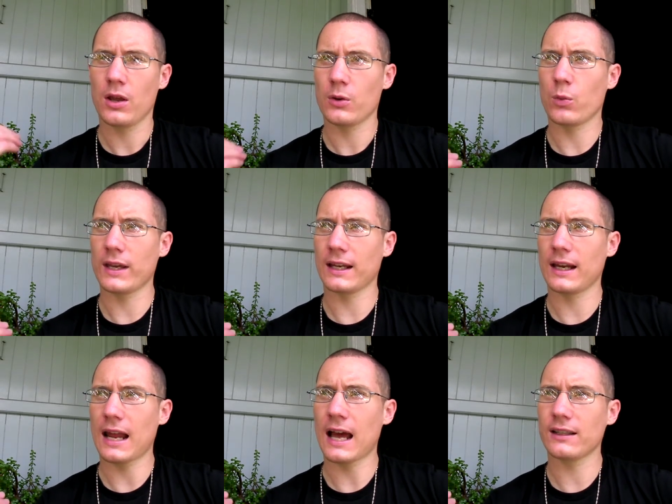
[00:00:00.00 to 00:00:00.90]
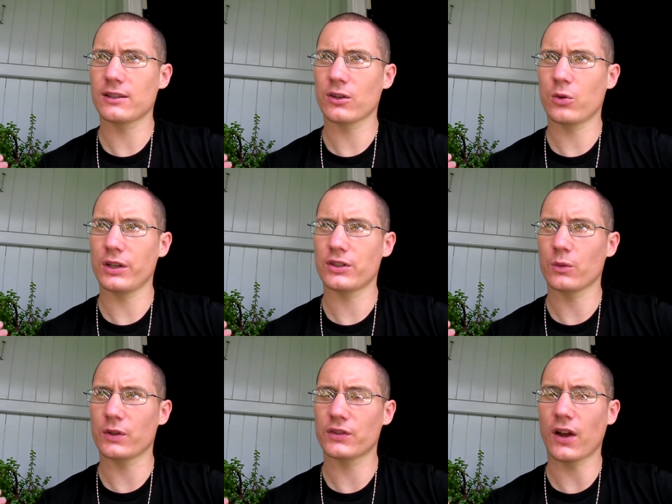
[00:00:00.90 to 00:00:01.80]
We can answer the question
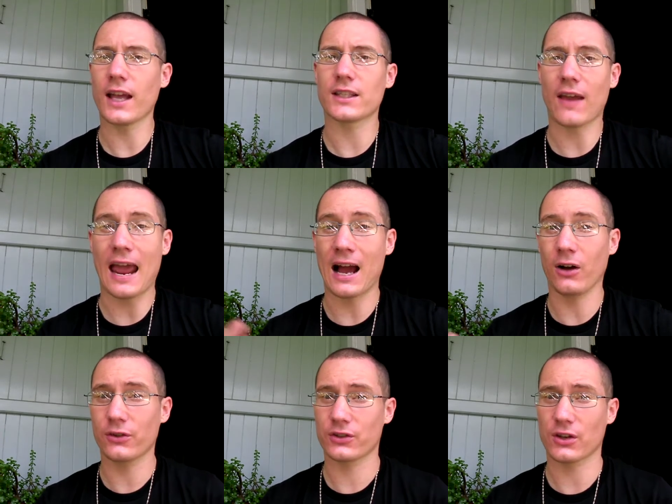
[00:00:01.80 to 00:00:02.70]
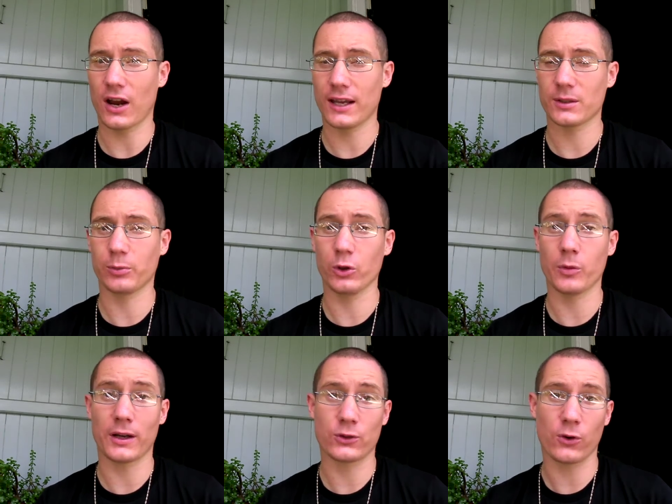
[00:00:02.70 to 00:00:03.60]
with science of how the sky is blue
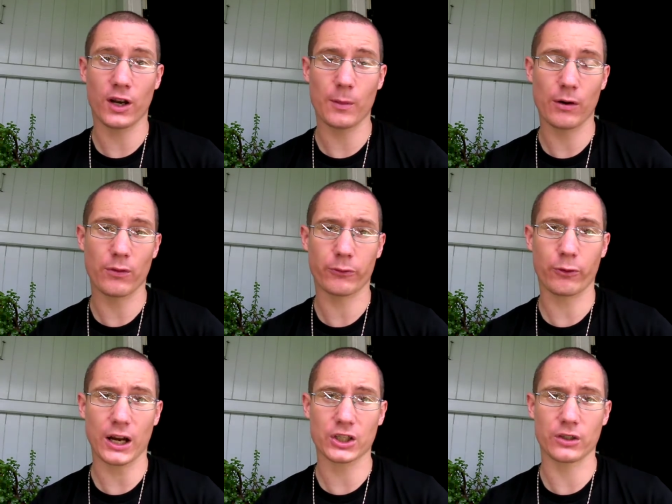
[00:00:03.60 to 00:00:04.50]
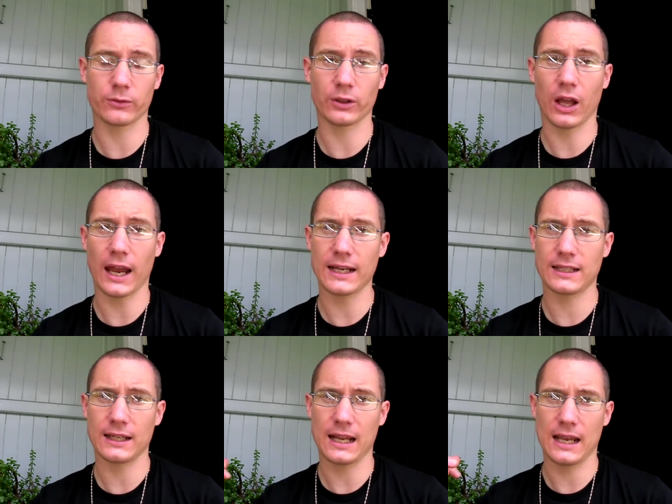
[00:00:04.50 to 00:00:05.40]
by talking about refraction of
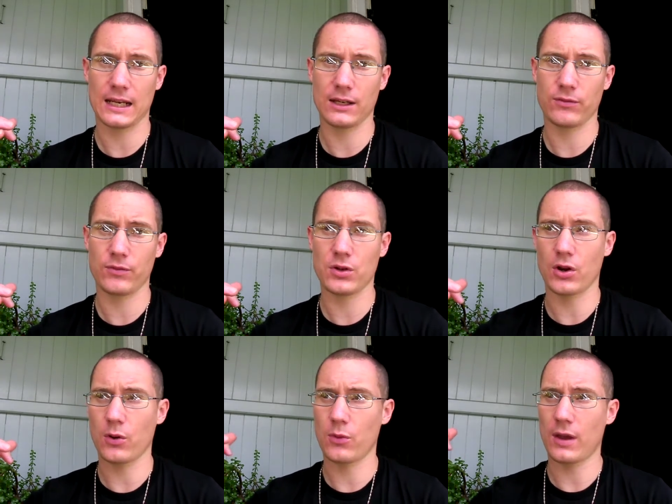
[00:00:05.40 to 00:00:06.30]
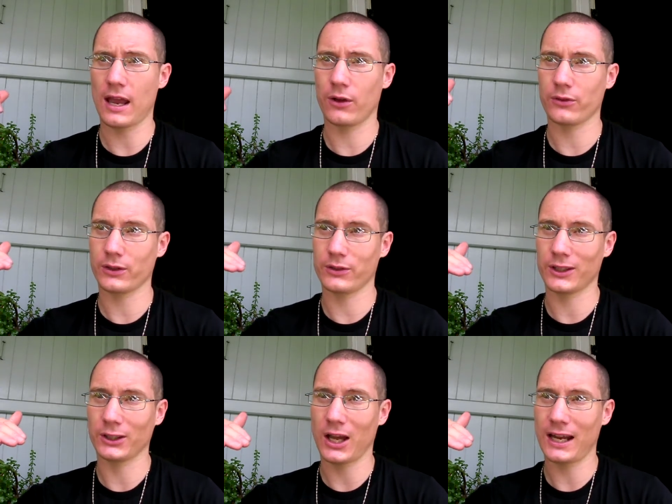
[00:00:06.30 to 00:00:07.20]
light and, you know, how the, the
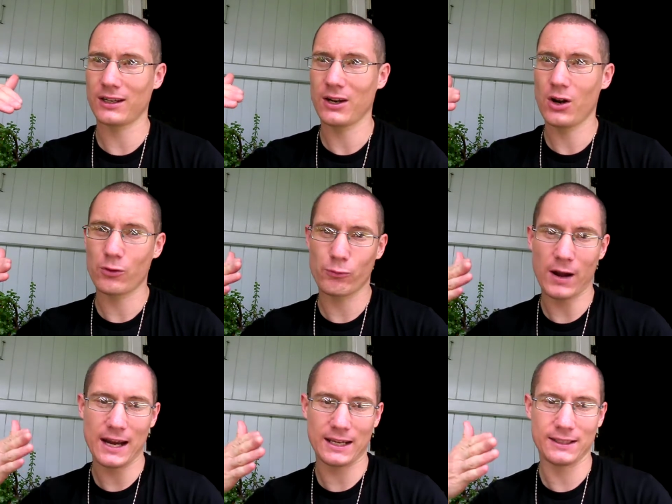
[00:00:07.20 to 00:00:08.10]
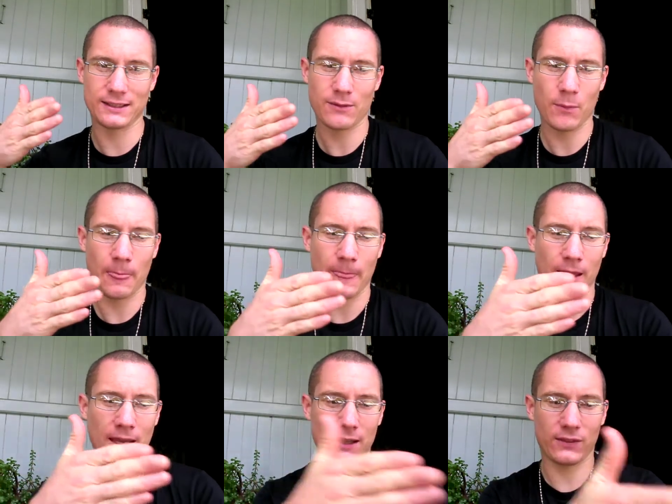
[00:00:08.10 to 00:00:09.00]
light rays
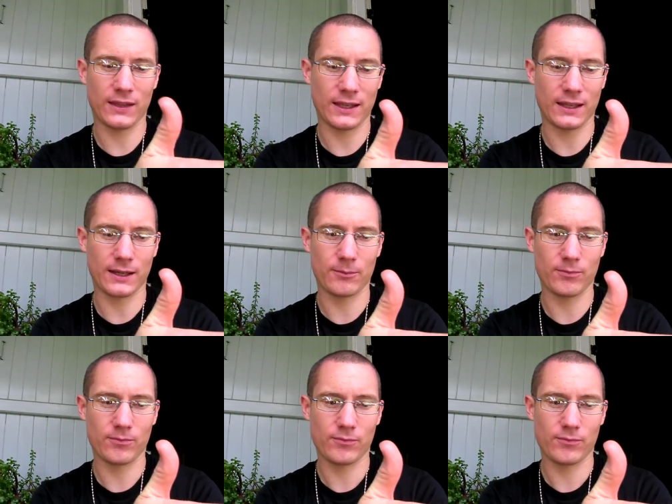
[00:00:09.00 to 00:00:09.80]
hit the, um,